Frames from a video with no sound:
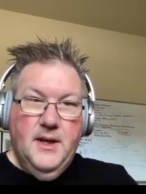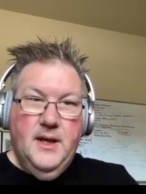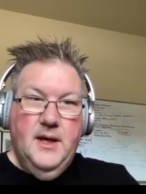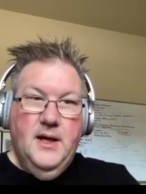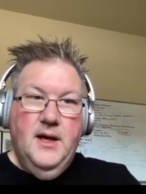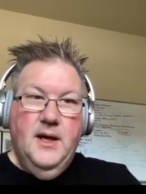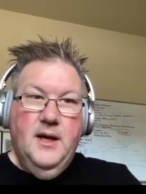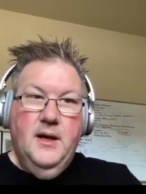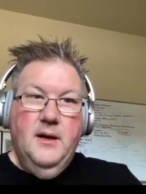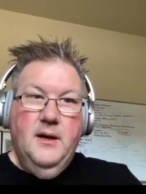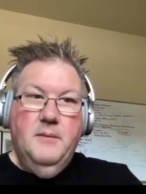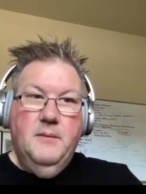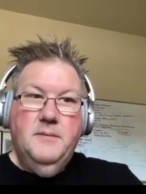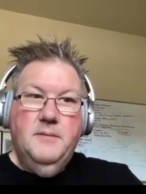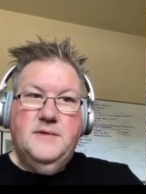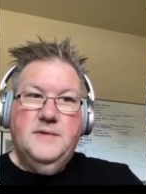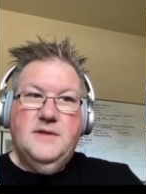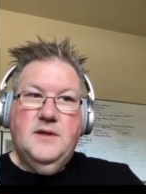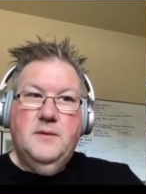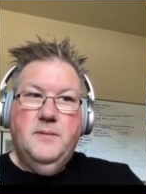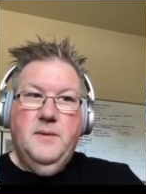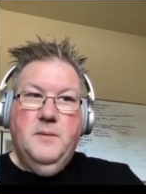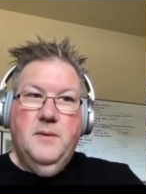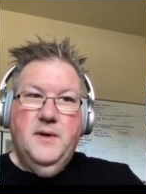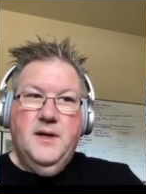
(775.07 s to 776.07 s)
Um,
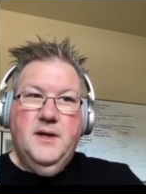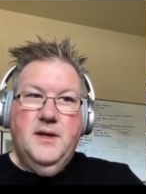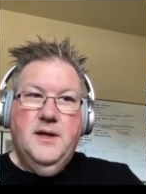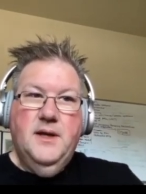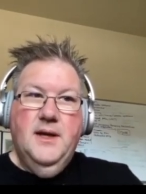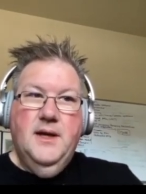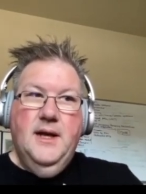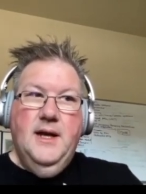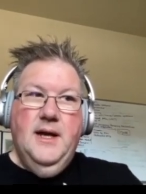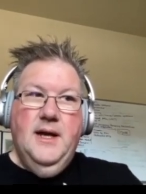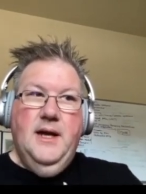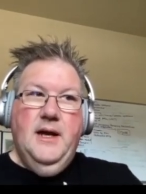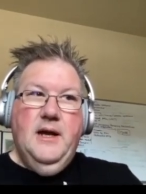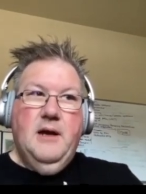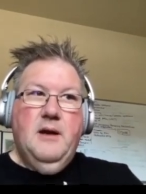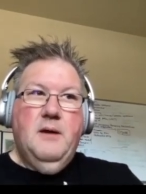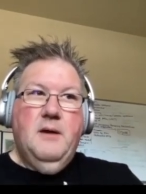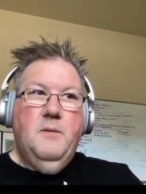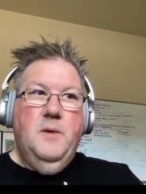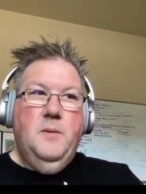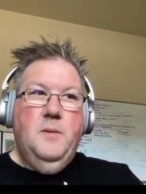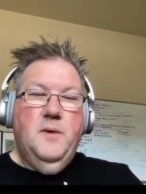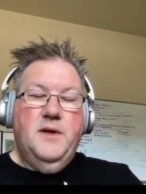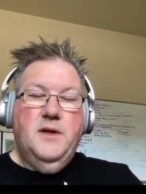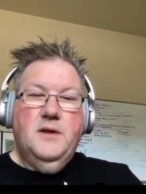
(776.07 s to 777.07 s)
so we want to
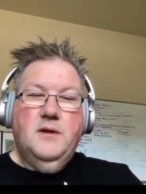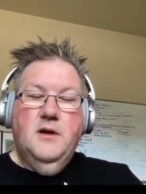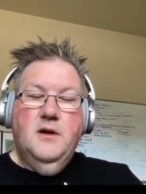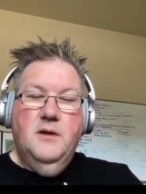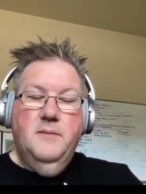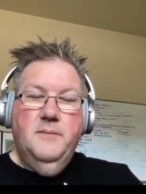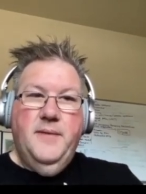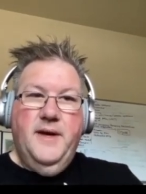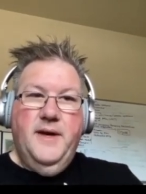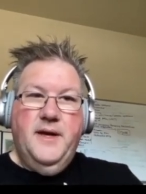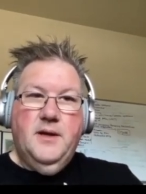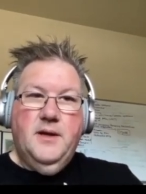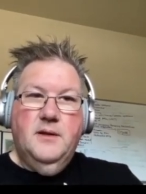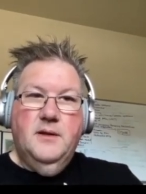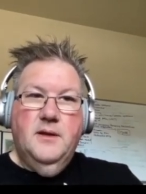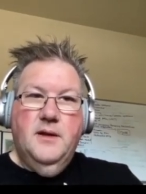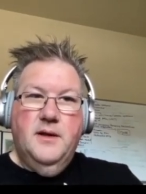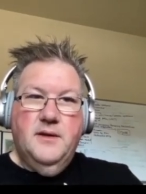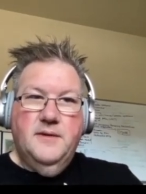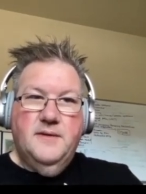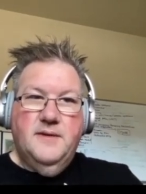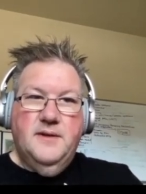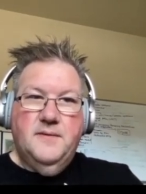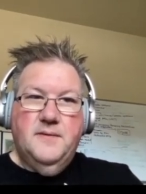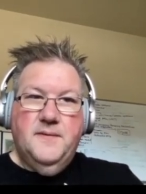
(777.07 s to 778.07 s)
we want to combat a lot
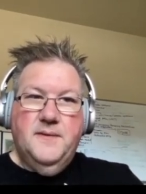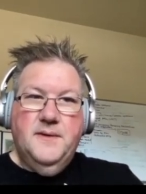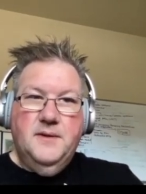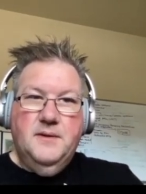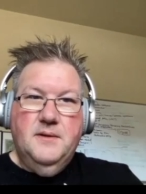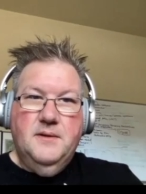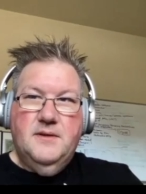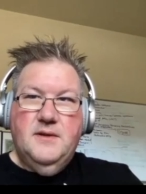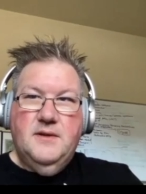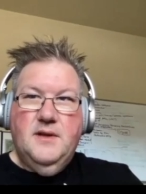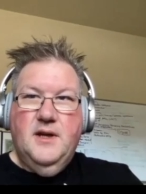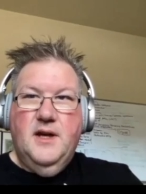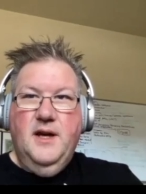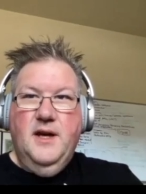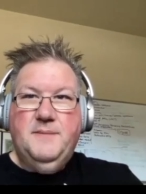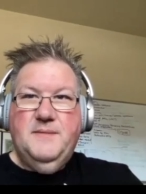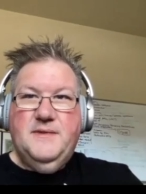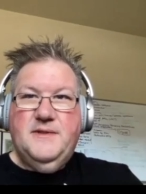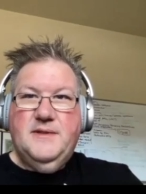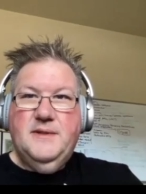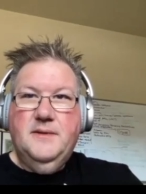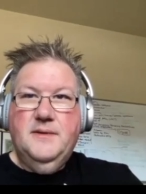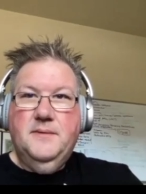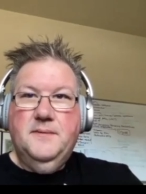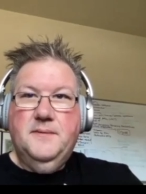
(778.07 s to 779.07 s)
of different
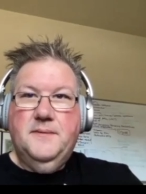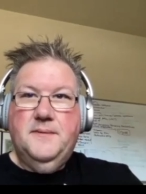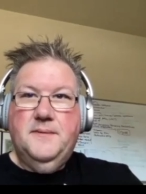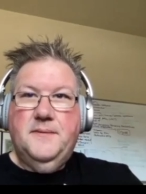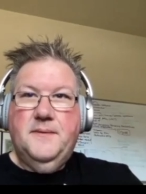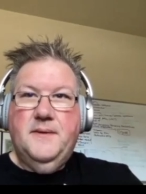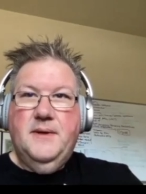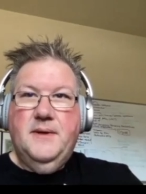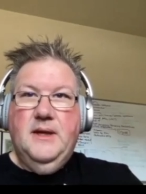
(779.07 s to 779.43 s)
types of